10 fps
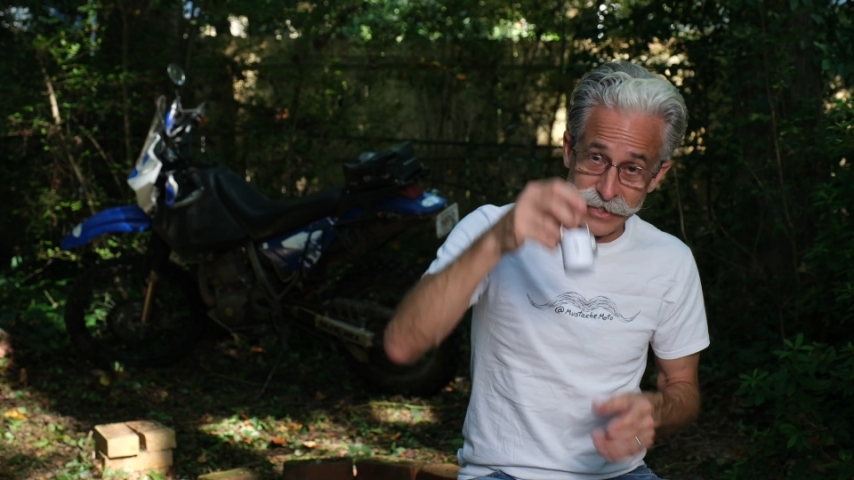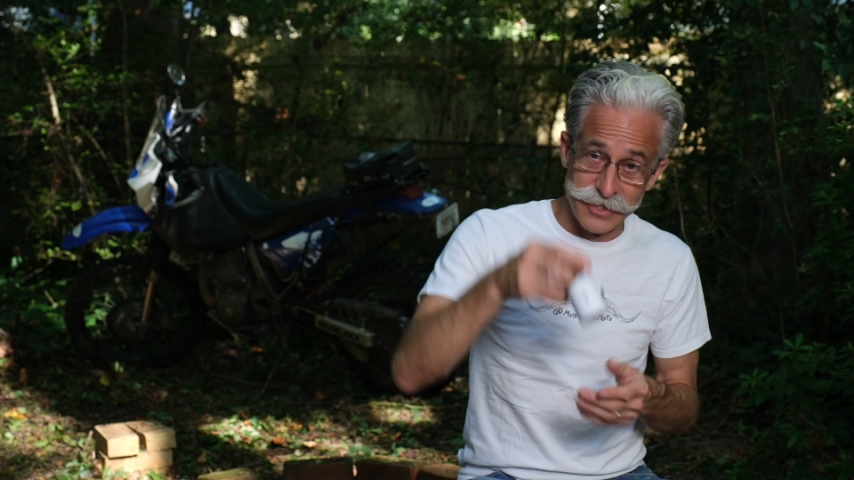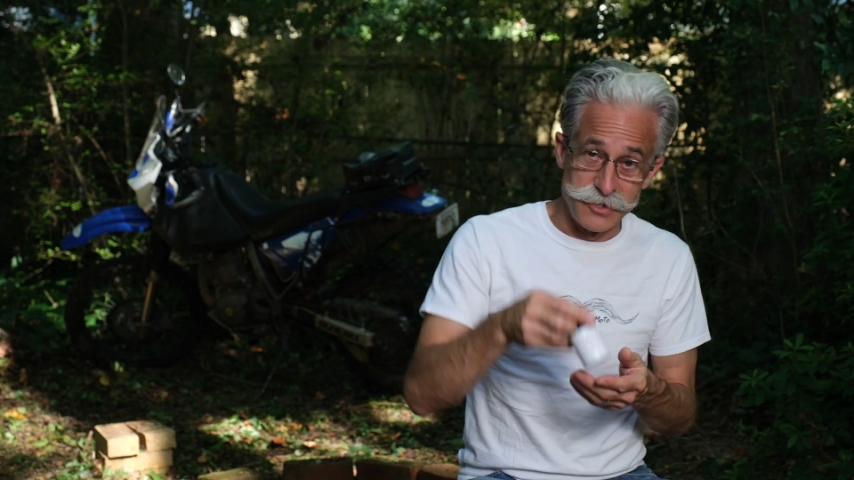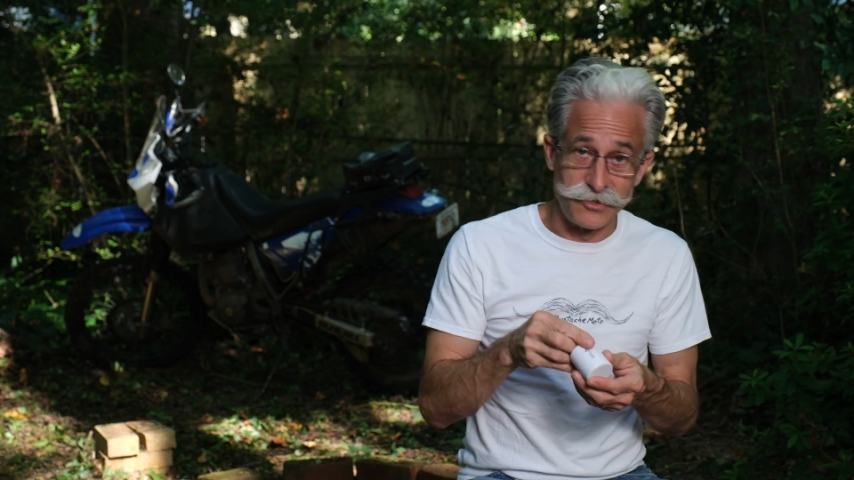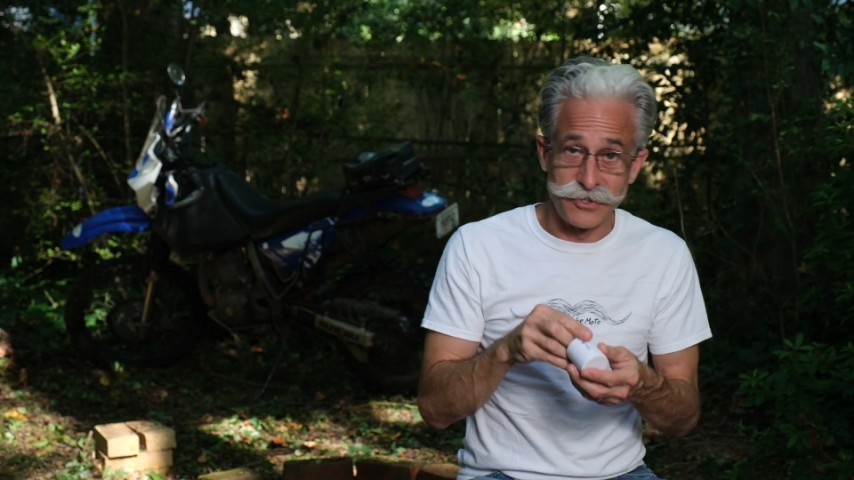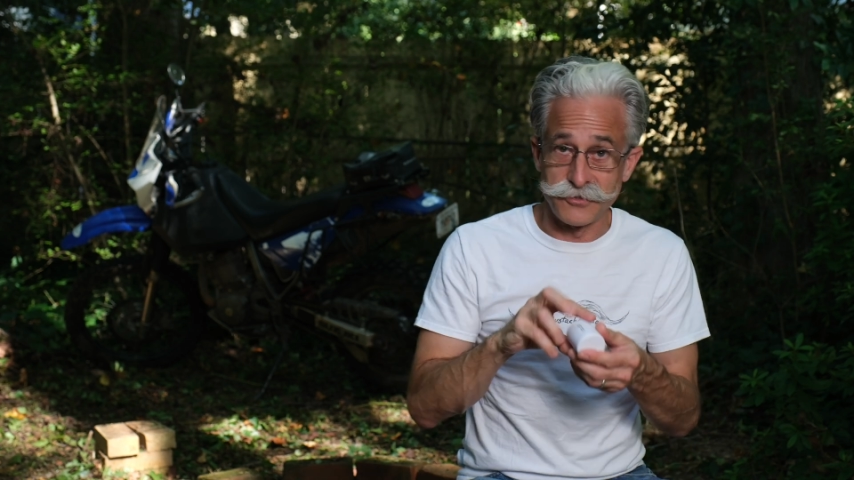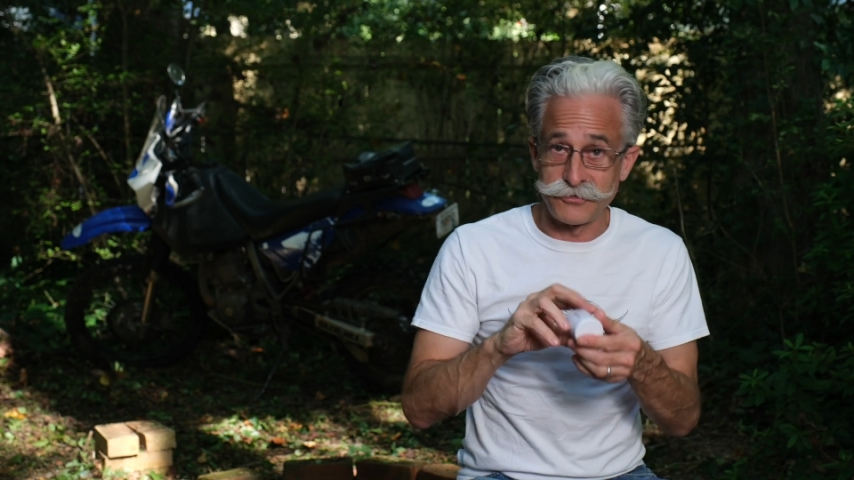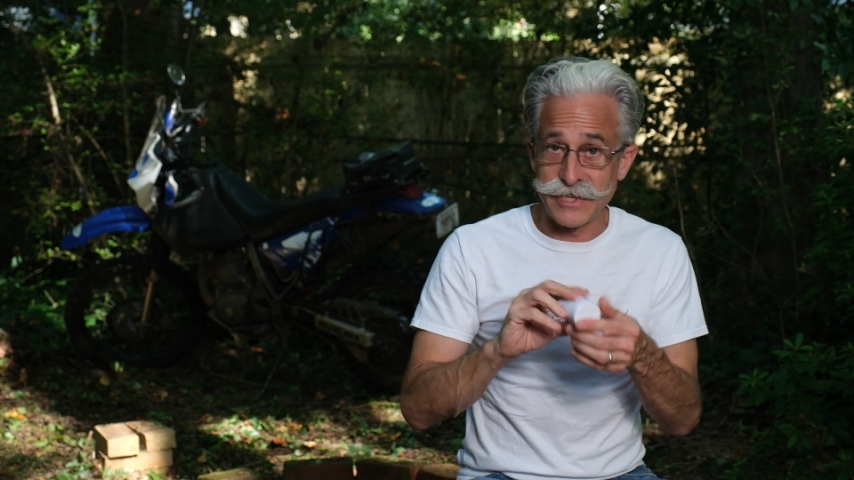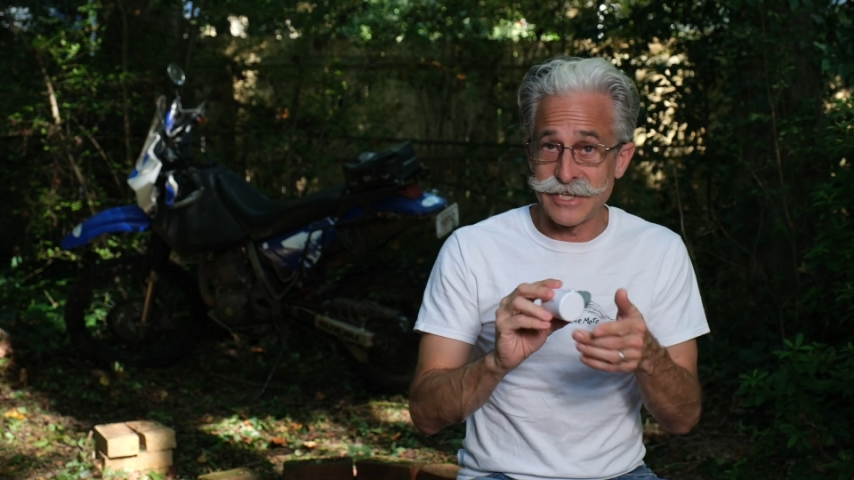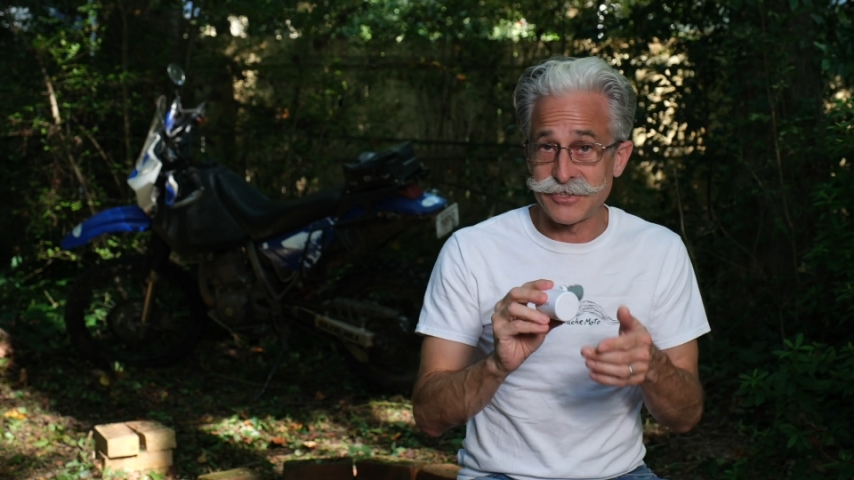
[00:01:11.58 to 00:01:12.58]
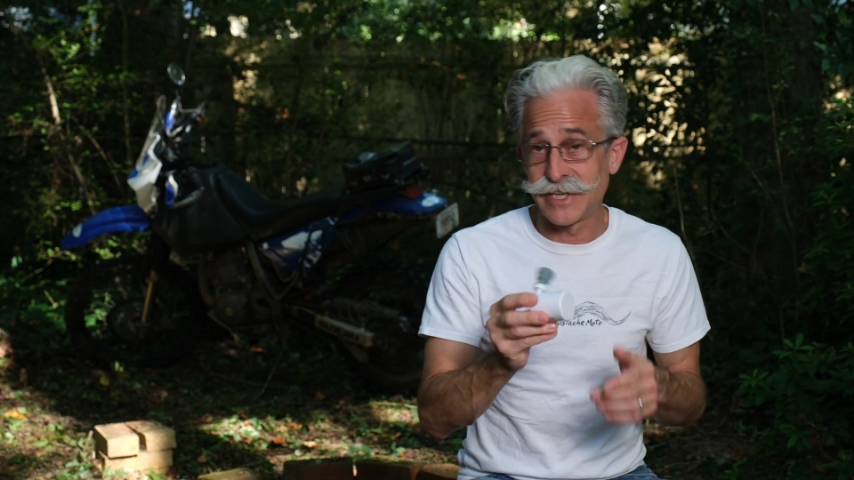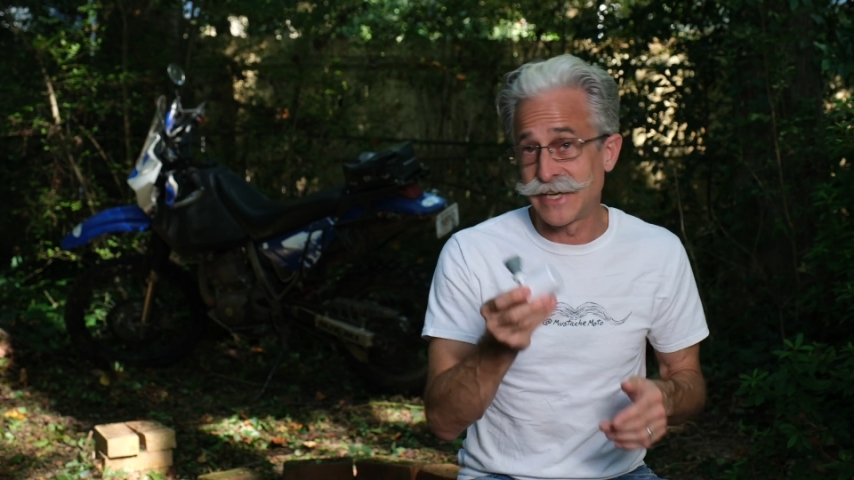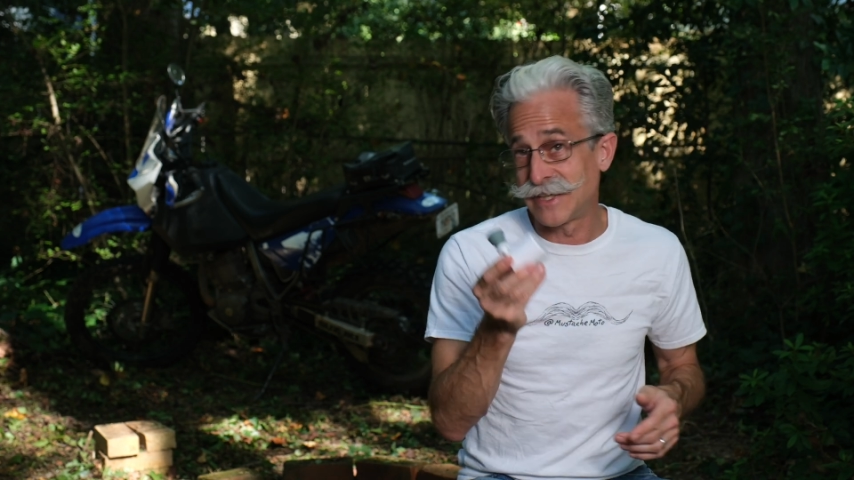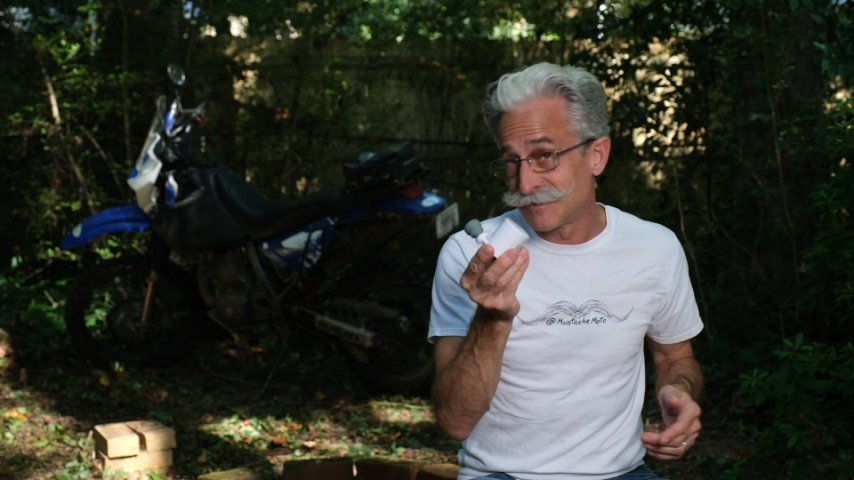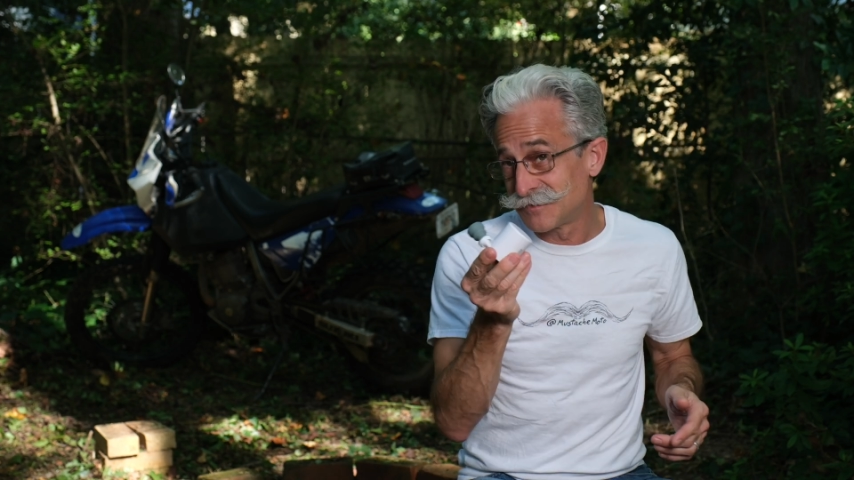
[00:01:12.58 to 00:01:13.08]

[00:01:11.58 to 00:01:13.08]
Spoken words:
use it as a flashlight.